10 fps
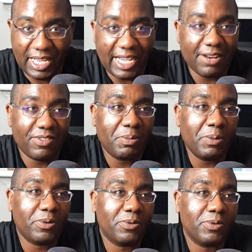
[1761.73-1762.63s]
I don't think
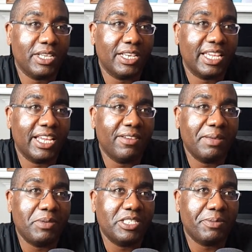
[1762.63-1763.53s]
people are really going to care
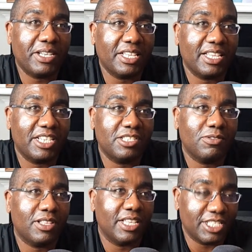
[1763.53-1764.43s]
that much about the election
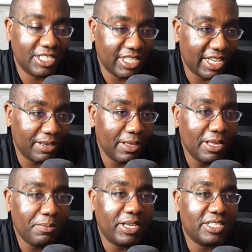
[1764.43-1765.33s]
on election day
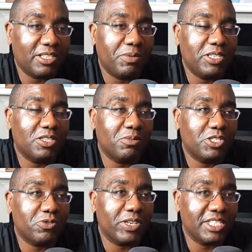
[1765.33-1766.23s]
because there'll be so much
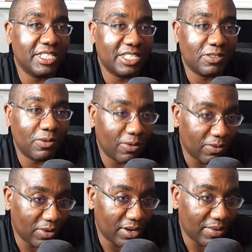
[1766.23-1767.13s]
craziness going
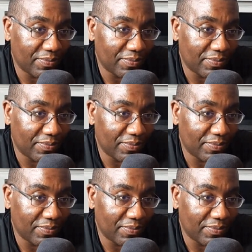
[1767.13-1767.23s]
on.